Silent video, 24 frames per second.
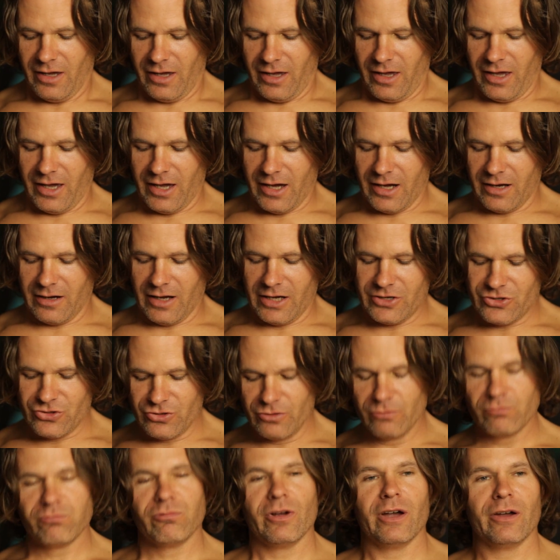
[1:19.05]
And I
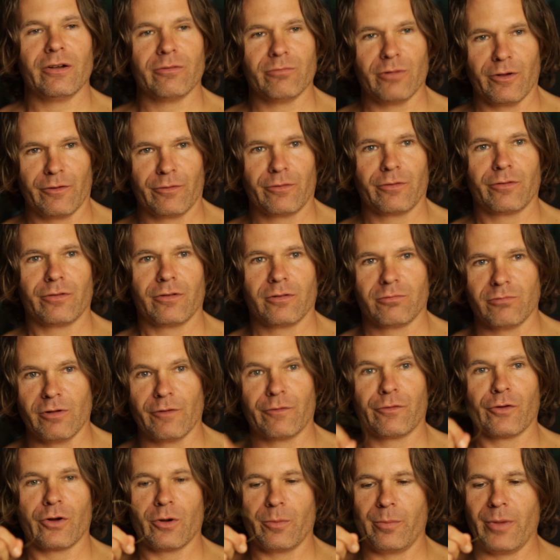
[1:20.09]
do
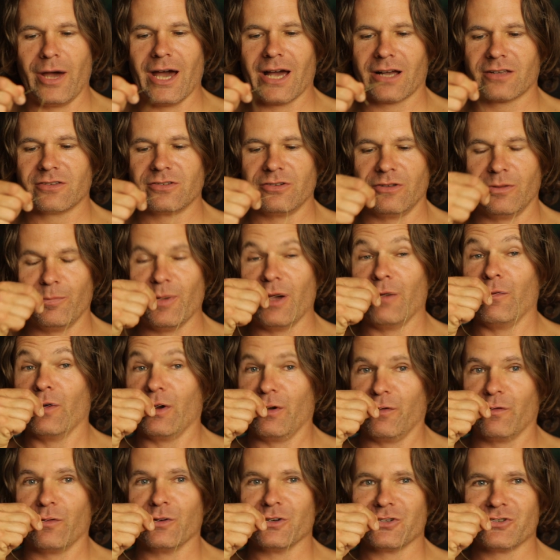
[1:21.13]
refer back to my very
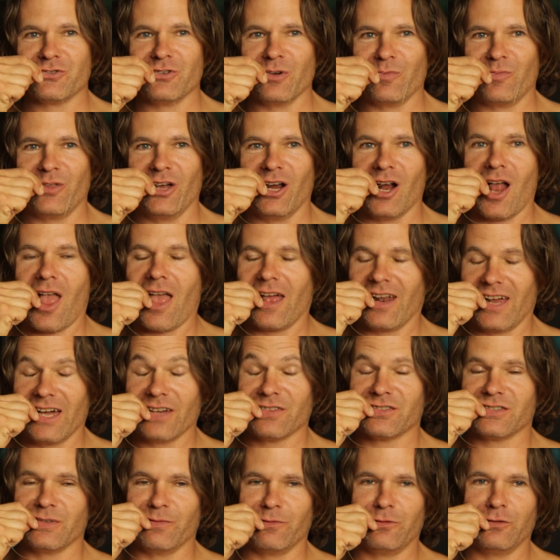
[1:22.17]
first trip there, and I have
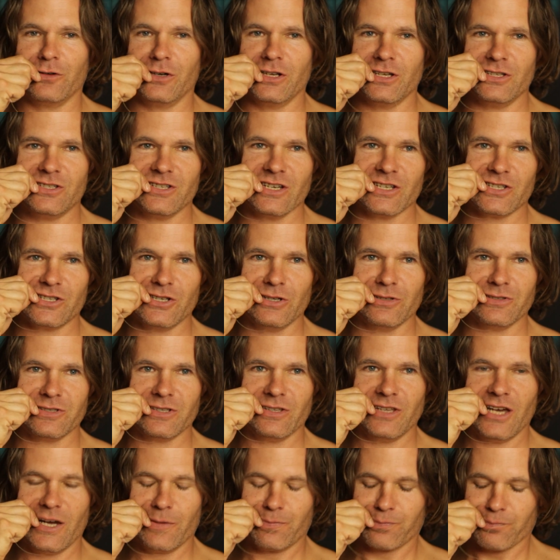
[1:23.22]
some footage that shows in
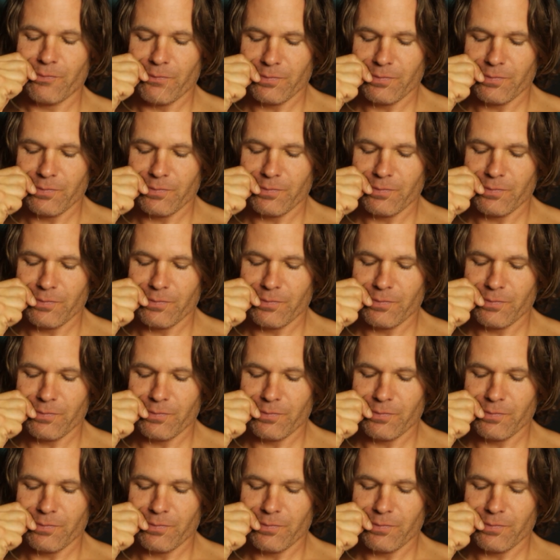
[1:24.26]
that.